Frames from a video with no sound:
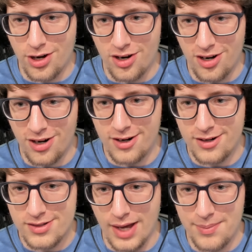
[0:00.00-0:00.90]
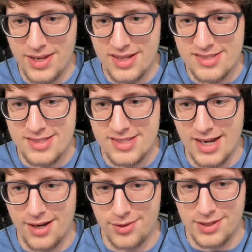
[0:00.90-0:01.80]
car. I mean, it's it's
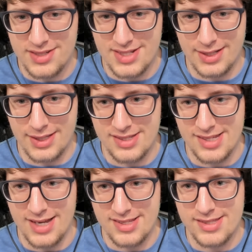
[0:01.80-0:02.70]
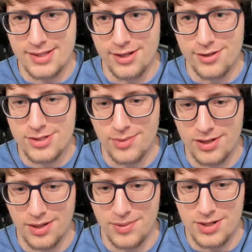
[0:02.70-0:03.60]
not realistically sized. It's a little small
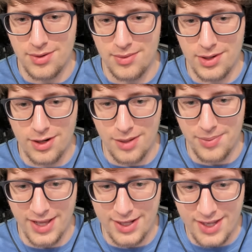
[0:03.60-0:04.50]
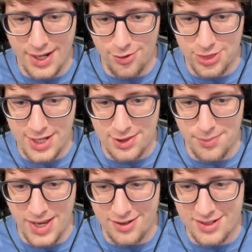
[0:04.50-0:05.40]
compared to a real car, but like, look how thick the
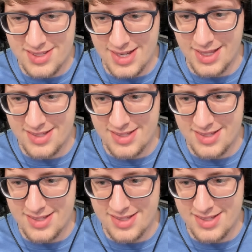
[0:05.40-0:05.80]
metal is on